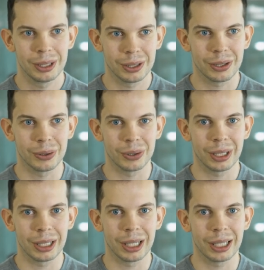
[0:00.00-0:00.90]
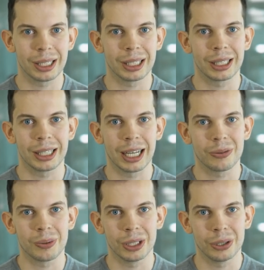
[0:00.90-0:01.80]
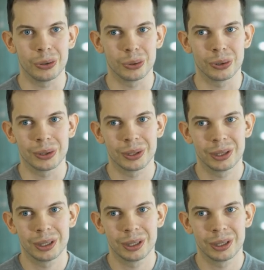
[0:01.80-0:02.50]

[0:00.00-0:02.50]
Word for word: So I, I think that way you